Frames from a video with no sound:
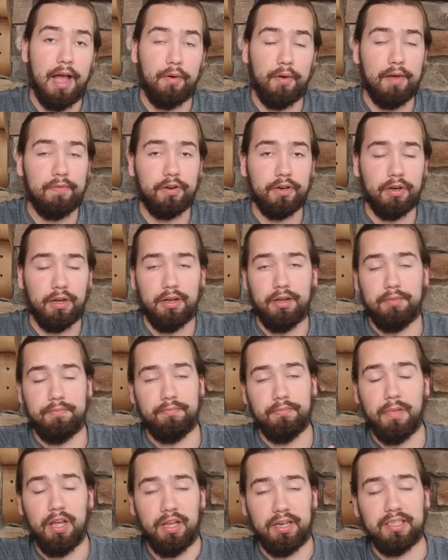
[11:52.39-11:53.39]
However,
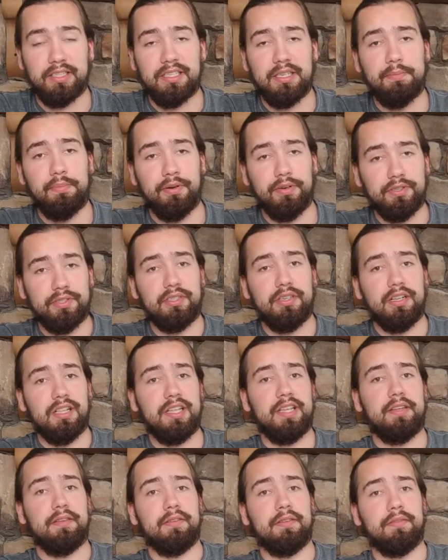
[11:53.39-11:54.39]
honestly,
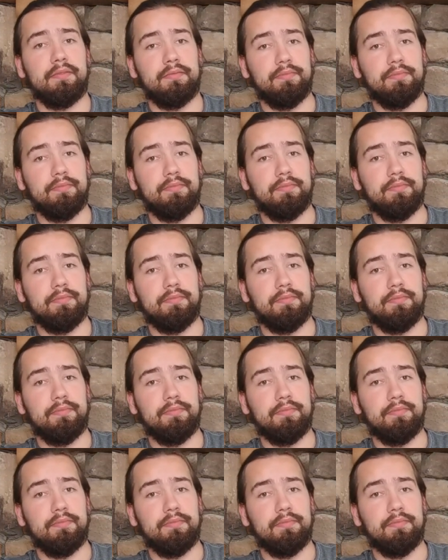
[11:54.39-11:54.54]
personally,